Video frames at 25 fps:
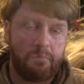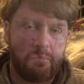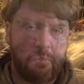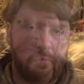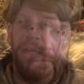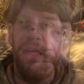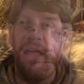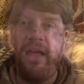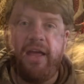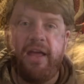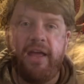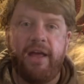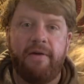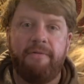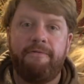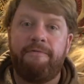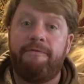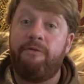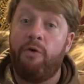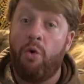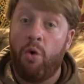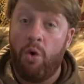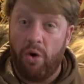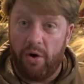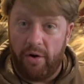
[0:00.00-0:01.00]
The
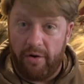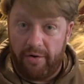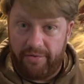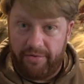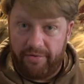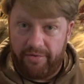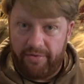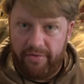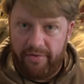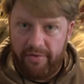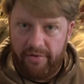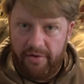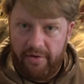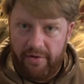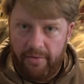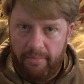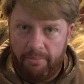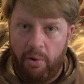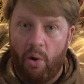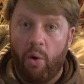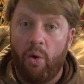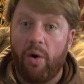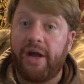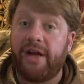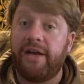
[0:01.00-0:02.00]
fourth
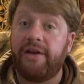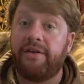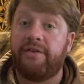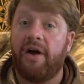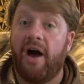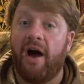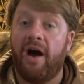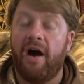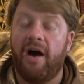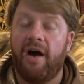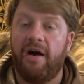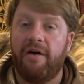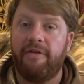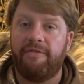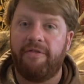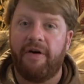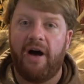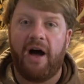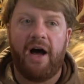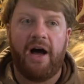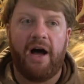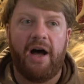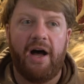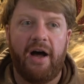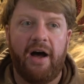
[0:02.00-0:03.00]
point of,
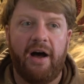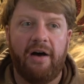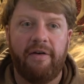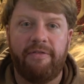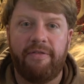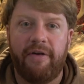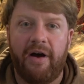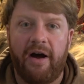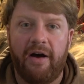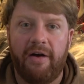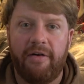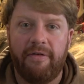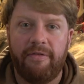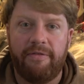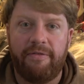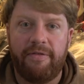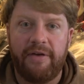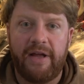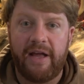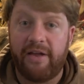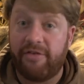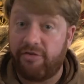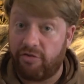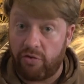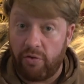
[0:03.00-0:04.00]
uh, of, of
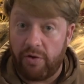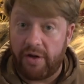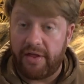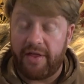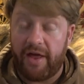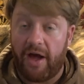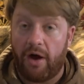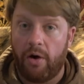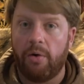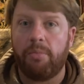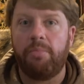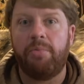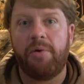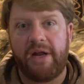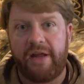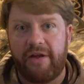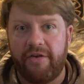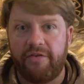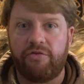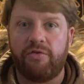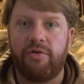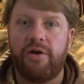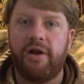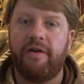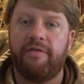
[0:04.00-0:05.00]
history that, or
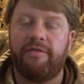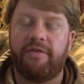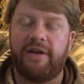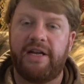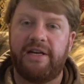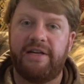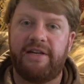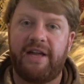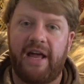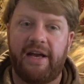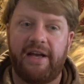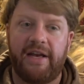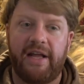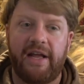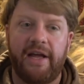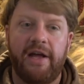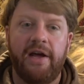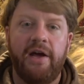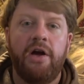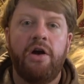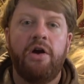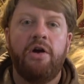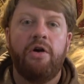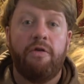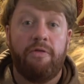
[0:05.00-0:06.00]
prehistory of contending
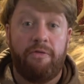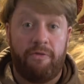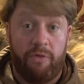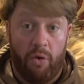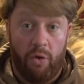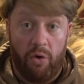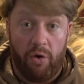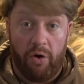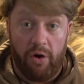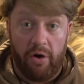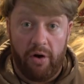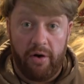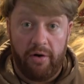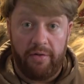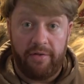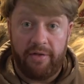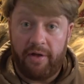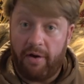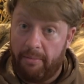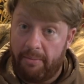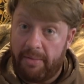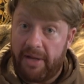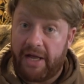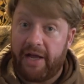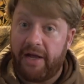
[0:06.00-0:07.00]
for
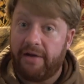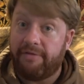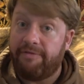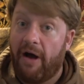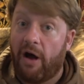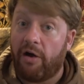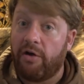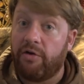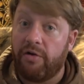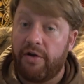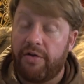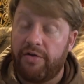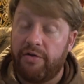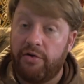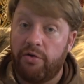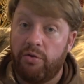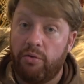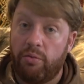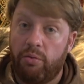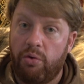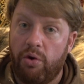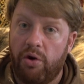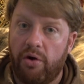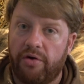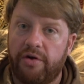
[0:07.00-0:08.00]
there being falconry in the New
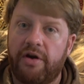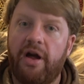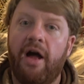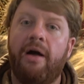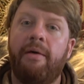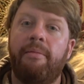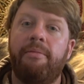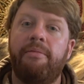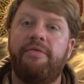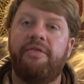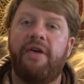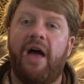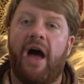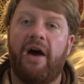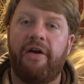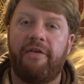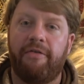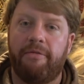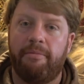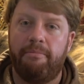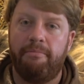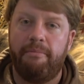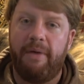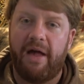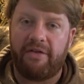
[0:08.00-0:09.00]
World comes out
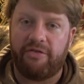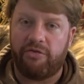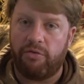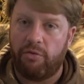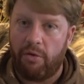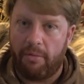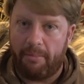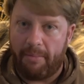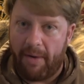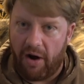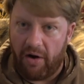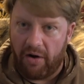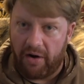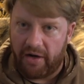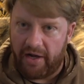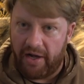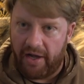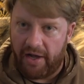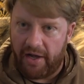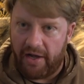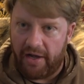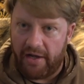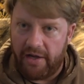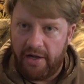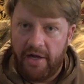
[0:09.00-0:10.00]
of
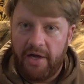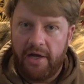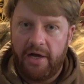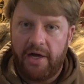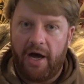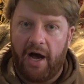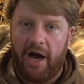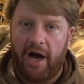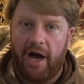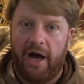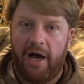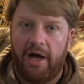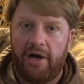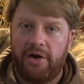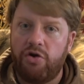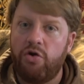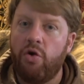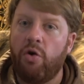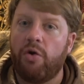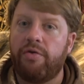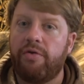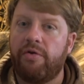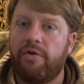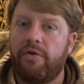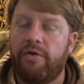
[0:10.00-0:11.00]
Mesoamerica, uh,
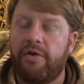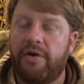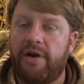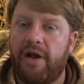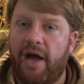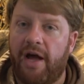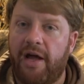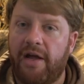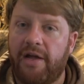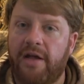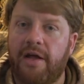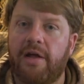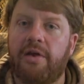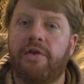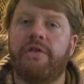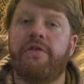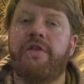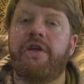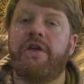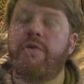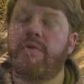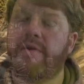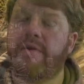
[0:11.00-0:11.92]
northern, uh, you know, the